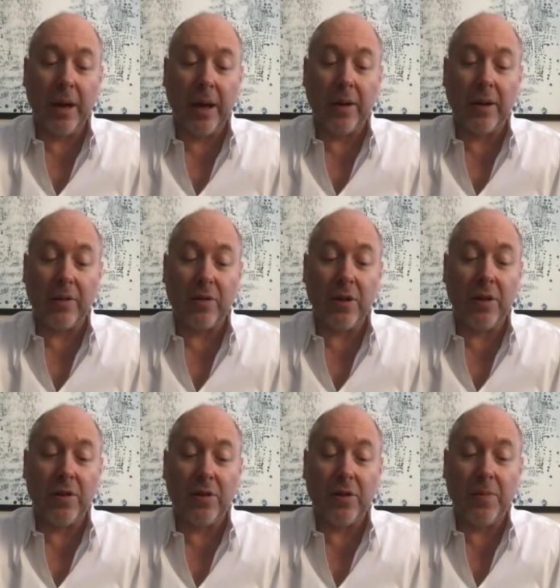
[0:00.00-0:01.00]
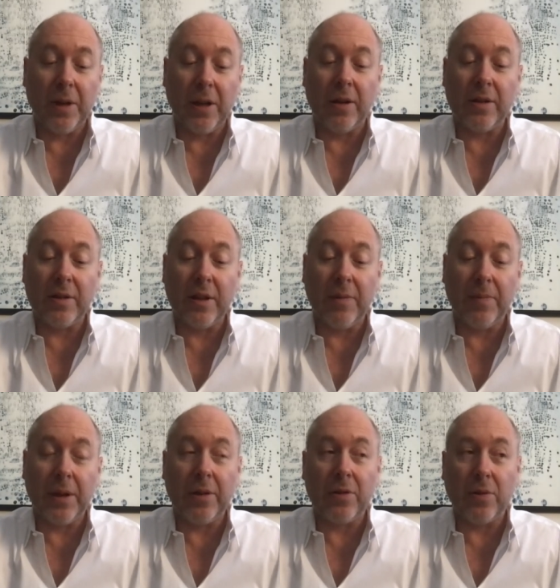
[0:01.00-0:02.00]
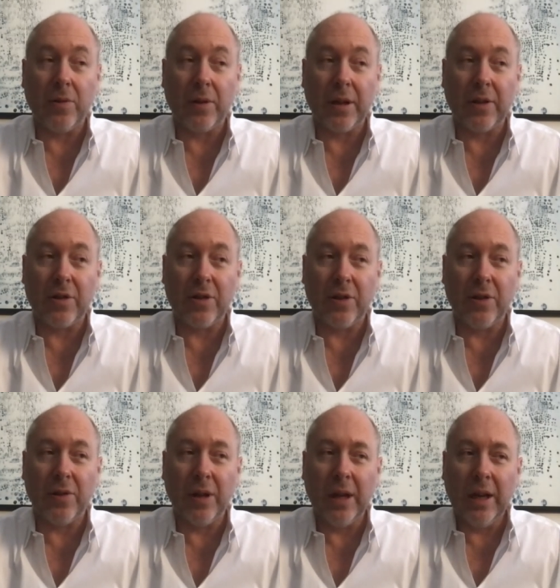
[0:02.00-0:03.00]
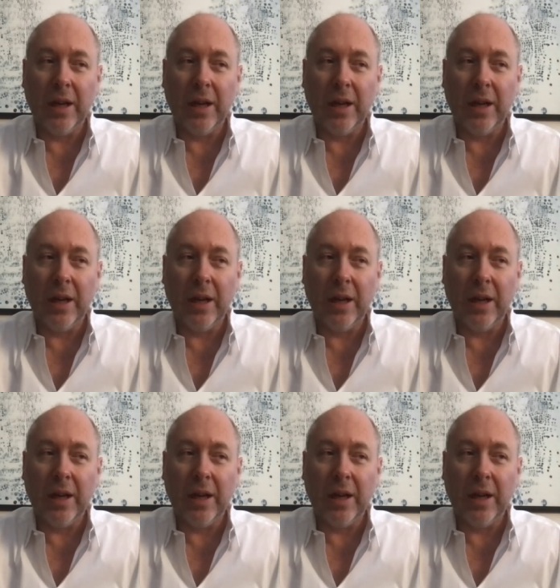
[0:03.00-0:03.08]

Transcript: and to to be honest, I've been talking to